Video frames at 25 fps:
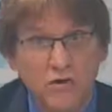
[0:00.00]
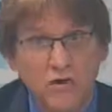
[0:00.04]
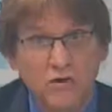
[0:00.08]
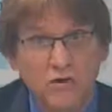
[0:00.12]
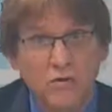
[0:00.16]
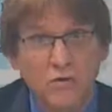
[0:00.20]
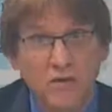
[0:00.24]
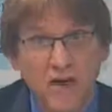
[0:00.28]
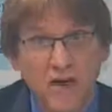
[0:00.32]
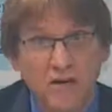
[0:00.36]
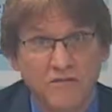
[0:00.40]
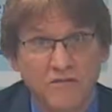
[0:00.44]
that
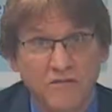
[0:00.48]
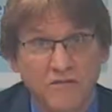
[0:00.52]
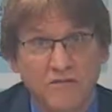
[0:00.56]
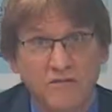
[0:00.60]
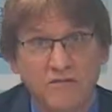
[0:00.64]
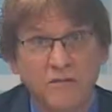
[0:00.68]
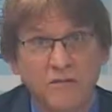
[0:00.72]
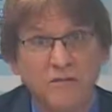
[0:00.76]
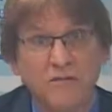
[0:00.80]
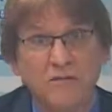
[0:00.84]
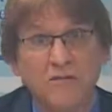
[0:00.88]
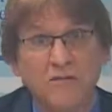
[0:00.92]
you have
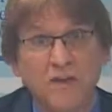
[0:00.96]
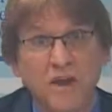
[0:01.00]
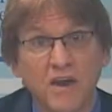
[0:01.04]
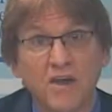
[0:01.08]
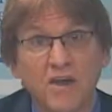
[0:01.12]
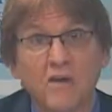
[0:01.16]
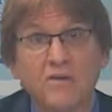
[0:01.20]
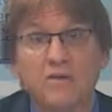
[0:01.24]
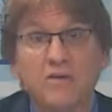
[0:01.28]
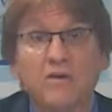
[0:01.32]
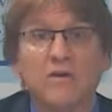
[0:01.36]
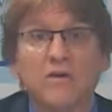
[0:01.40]
to
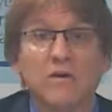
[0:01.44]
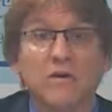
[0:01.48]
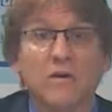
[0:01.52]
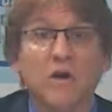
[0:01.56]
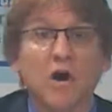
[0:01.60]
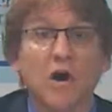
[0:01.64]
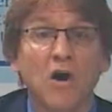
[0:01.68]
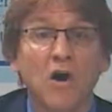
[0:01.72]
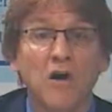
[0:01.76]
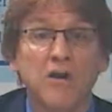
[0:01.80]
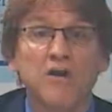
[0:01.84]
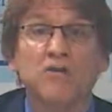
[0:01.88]
take in
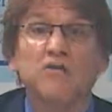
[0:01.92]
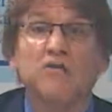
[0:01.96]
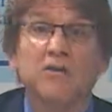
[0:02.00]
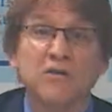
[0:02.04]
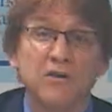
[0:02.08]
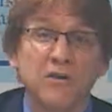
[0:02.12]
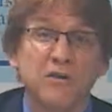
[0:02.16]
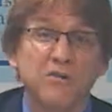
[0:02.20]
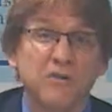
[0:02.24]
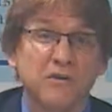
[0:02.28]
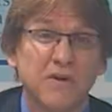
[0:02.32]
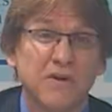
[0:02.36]

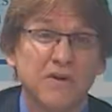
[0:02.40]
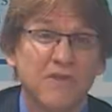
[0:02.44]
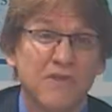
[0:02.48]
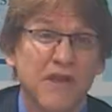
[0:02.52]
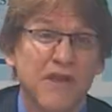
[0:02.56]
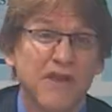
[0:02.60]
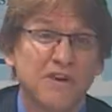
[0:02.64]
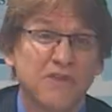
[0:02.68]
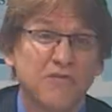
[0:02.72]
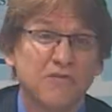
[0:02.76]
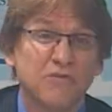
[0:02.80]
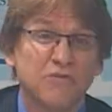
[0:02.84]
delivering
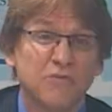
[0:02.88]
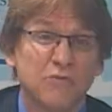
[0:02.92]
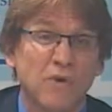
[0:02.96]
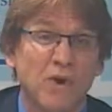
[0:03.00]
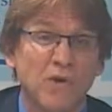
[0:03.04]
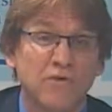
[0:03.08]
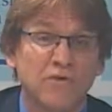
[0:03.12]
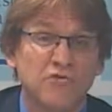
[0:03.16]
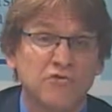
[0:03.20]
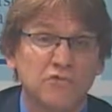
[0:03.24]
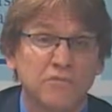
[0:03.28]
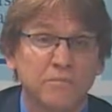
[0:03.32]
that
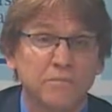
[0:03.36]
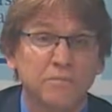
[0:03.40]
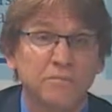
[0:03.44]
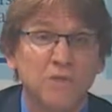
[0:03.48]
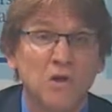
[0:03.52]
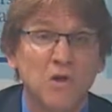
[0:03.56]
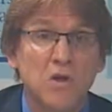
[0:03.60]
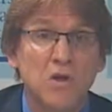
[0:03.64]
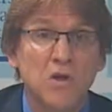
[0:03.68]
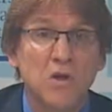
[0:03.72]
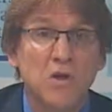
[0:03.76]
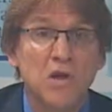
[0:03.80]
instruction.
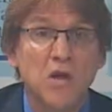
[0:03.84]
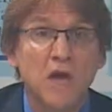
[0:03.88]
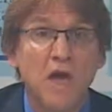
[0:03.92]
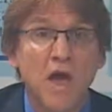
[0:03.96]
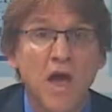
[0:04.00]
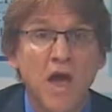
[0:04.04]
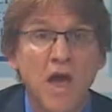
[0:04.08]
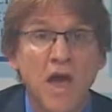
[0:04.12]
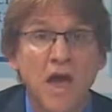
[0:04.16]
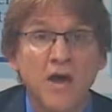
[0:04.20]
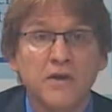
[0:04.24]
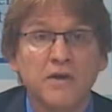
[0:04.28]

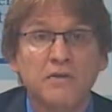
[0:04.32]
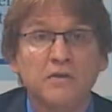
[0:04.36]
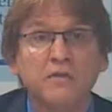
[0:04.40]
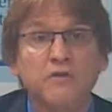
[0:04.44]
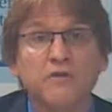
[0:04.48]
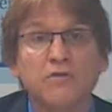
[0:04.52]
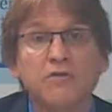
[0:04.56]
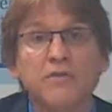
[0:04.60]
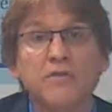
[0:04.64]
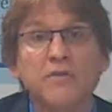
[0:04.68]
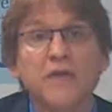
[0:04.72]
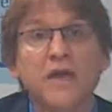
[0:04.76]

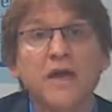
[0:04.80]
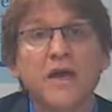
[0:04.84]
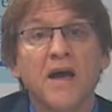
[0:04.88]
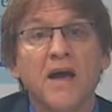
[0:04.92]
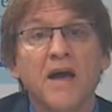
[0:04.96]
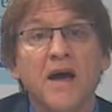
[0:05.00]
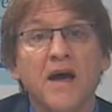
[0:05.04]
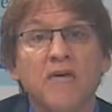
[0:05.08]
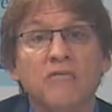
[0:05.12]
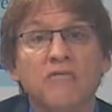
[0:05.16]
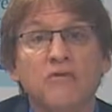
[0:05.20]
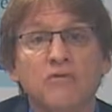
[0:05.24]
And do they
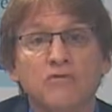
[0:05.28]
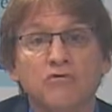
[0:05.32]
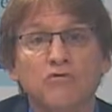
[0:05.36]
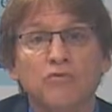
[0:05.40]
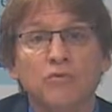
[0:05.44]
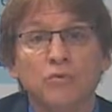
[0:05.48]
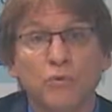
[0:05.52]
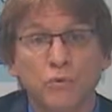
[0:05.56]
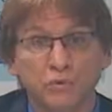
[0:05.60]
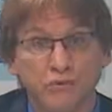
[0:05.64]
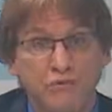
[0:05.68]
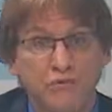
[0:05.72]
have the
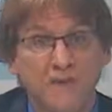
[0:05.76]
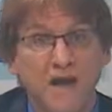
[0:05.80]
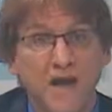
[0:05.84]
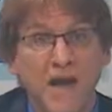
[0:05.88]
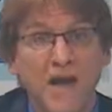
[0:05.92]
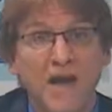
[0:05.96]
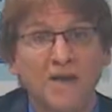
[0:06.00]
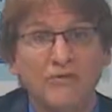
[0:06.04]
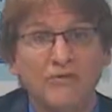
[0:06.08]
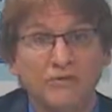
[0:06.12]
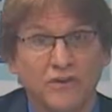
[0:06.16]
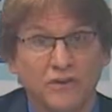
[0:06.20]
tools
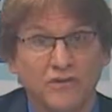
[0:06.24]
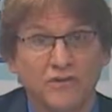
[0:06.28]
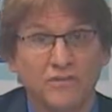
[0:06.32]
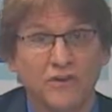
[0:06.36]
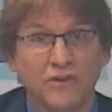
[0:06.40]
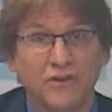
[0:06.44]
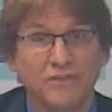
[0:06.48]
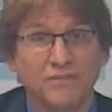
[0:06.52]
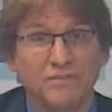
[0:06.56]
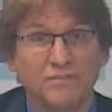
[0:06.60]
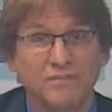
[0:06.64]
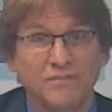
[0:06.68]
to
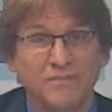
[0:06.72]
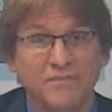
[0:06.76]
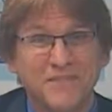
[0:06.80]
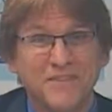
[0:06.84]
access it